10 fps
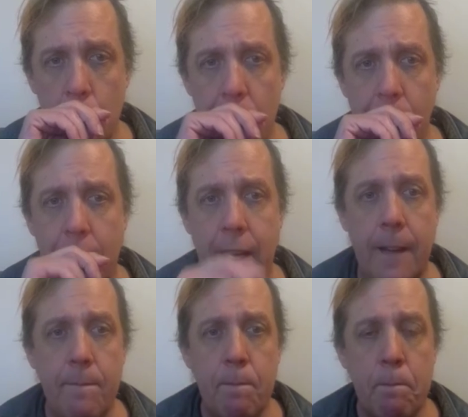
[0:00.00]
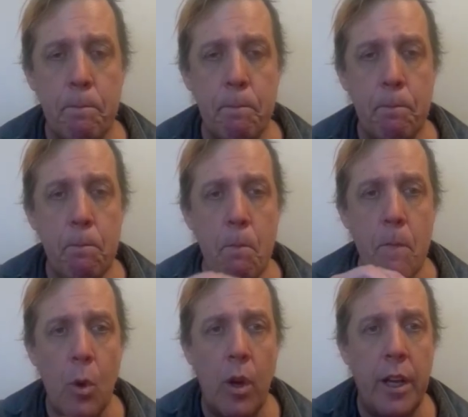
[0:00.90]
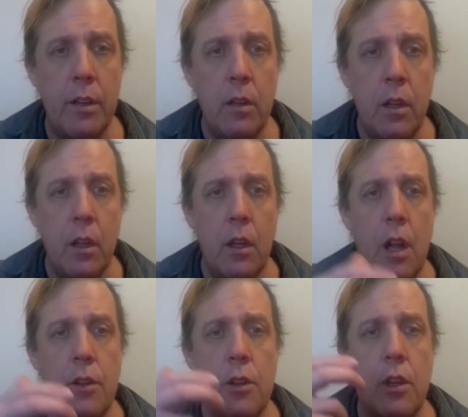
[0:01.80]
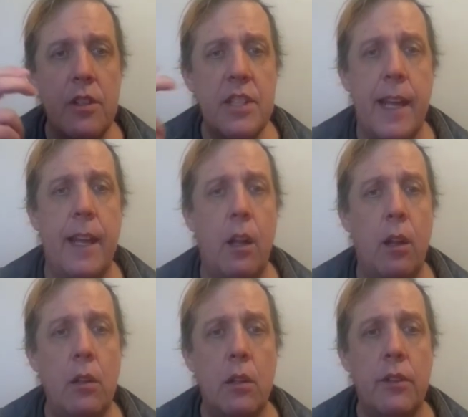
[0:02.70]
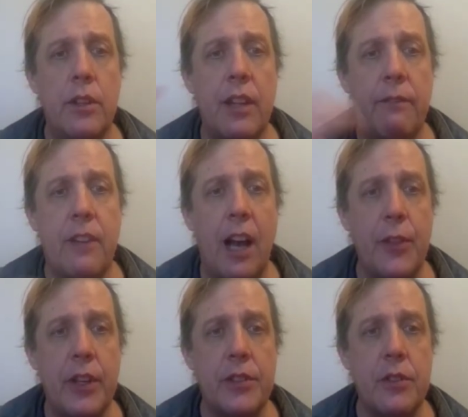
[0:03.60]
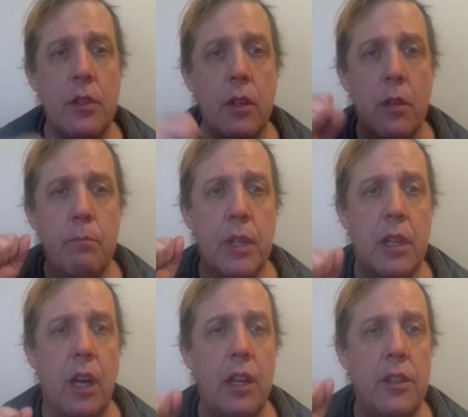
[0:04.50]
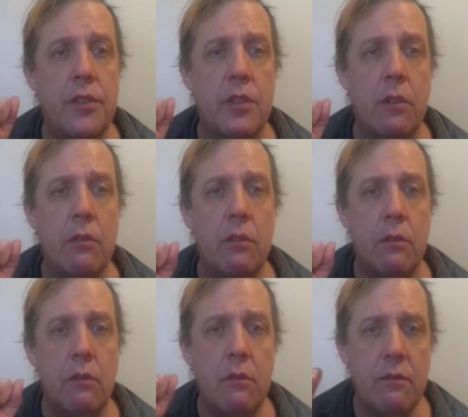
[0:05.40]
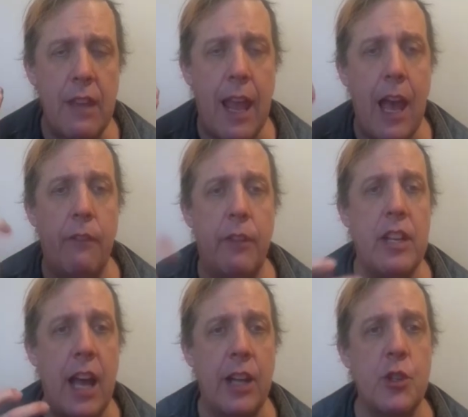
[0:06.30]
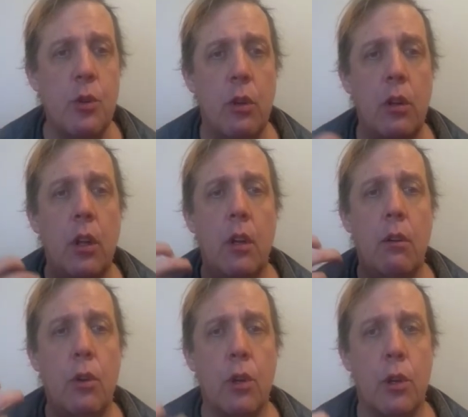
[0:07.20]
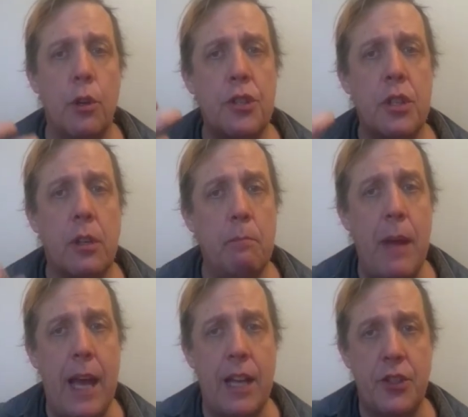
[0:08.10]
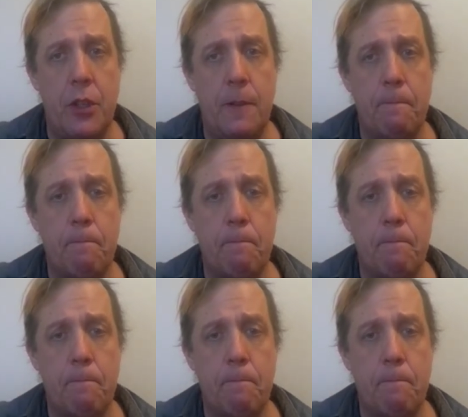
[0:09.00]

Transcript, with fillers: Okay, right? And you can tell that they've got this because they have a natural urge to compassion.